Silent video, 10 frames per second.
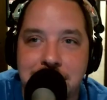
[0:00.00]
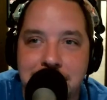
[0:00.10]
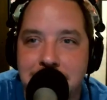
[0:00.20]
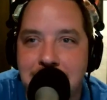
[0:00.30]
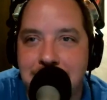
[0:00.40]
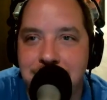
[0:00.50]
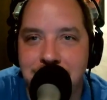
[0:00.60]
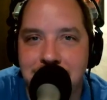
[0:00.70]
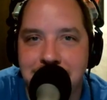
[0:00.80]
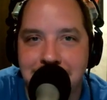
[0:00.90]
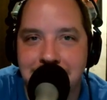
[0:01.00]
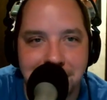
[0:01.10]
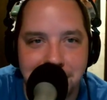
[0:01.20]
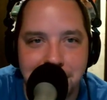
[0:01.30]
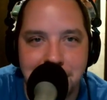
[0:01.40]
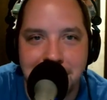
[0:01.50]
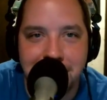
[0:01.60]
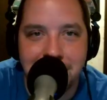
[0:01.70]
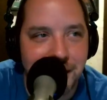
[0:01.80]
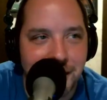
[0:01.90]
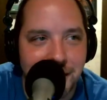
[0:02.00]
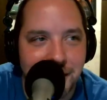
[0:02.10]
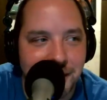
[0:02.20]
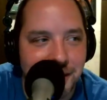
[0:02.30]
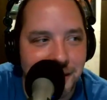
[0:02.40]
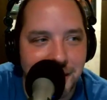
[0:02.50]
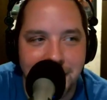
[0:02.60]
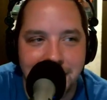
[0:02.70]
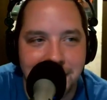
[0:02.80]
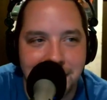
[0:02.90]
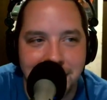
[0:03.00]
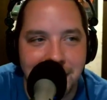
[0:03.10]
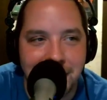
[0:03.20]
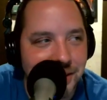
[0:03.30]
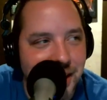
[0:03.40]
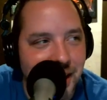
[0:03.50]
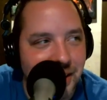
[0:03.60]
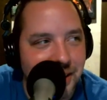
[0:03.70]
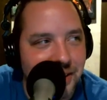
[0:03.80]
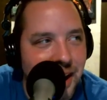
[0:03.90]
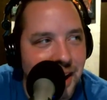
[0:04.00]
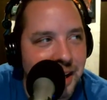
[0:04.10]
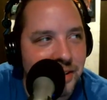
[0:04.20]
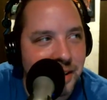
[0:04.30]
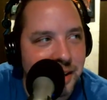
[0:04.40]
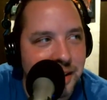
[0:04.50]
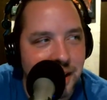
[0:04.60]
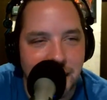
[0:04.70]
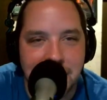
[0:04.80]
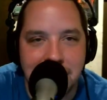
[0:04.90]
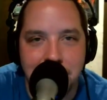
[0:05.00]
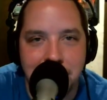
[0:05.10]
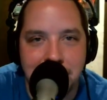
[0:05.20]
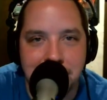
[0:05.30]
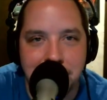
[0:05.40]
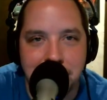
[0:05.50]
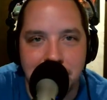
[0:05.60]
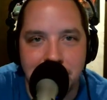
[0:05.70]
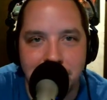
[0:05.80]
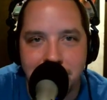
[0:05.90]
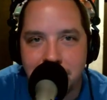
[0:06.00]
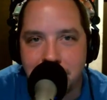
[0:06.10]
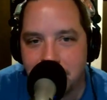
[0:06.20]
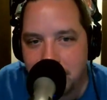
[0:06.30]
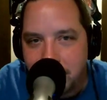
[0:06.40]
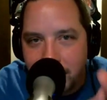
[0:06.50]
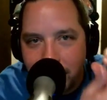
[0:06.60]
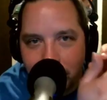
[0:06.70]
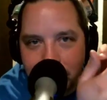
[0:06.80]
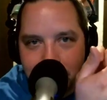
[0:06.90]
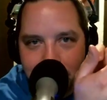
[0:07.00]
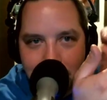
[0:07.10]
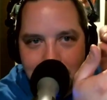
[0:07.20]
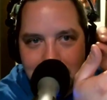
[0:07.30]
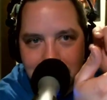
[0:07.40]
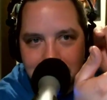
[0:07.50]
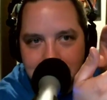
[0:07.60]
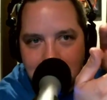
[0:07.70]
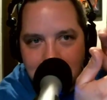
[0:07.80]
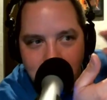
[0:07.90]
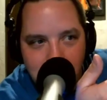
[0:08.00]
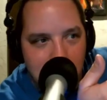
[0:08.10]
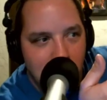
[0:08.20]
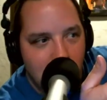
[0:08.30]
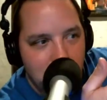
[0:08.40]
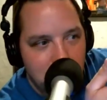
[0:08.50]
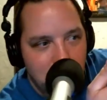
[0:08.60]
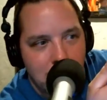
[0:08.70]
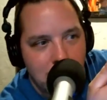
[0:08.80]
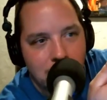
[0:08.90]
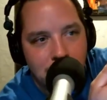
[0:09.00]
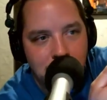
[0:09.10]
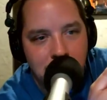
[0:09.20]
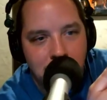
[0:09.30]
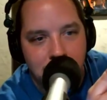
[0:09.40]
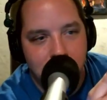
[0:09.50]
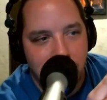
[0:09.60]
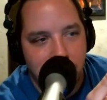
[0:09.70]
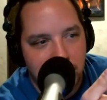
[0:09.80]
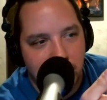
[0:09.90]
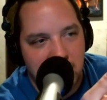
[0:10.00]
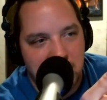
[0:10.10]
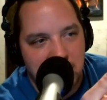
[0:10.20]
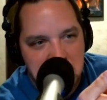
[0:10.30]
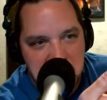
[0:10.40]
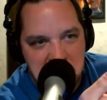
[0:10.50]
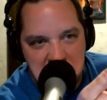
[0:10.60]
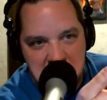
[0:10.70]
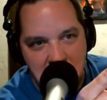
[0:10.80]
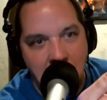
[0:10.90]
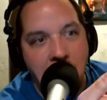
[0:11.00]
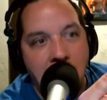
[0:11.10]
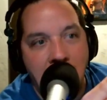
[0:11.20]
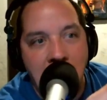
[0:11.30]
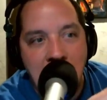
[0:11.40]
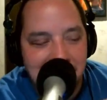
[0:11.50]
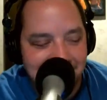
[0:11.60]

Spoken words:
did actually, speaking of the cunt challenge, I actually did lean up against a pillar and was filming the stage and all the crowd and everything in front of me. And I went, cunt.